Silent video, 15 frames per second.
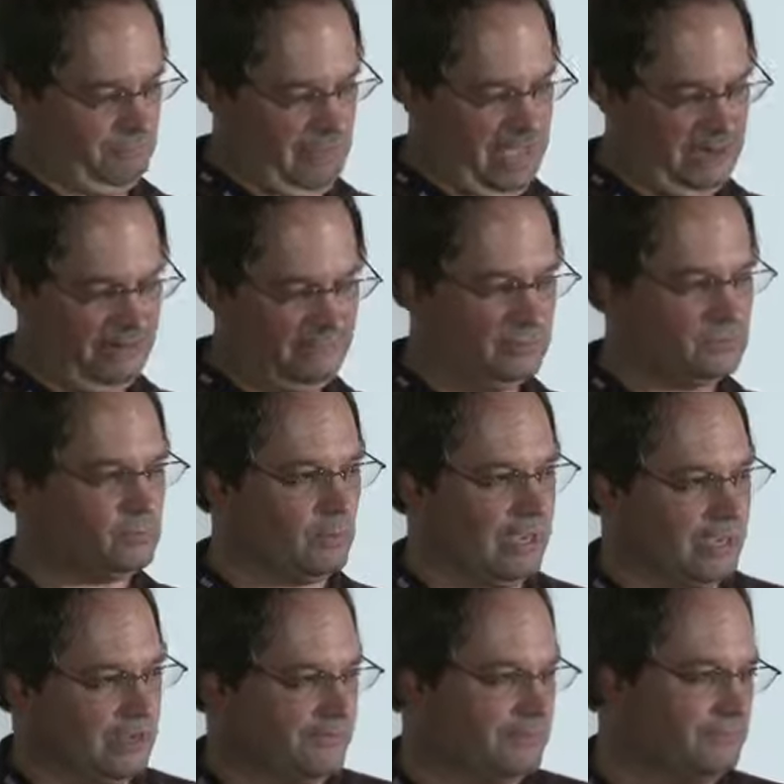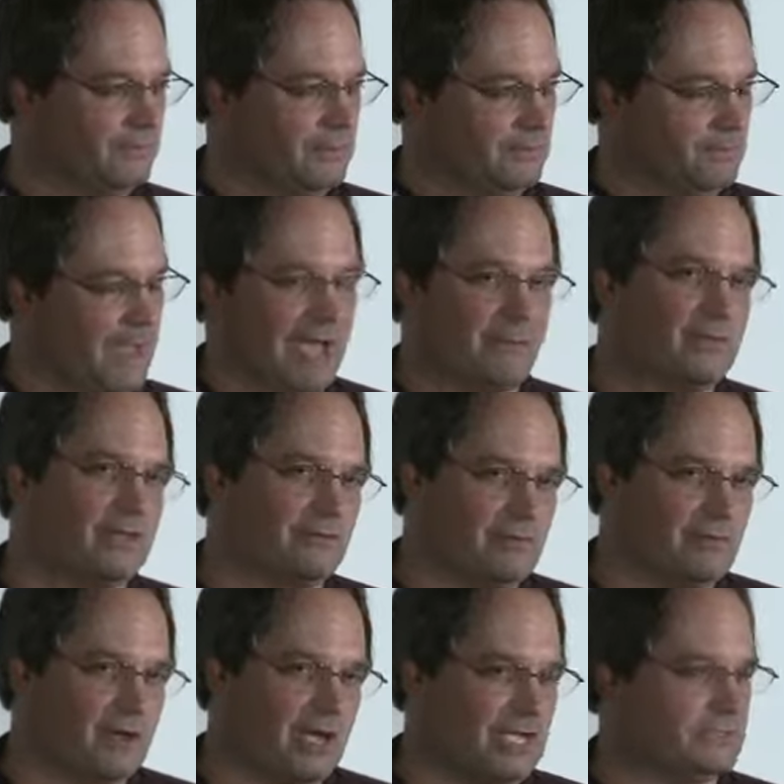Manifold's way of mapping
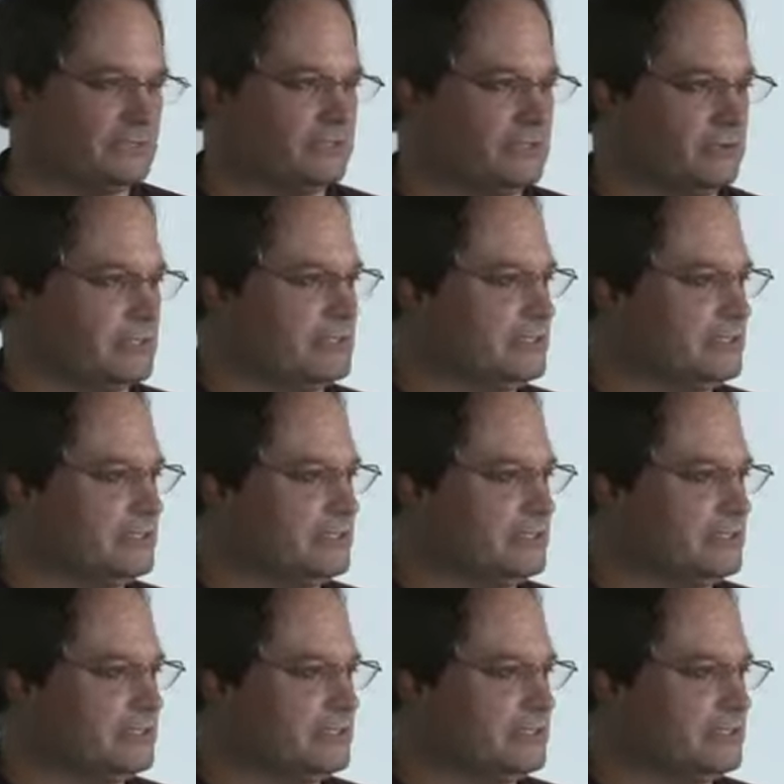repository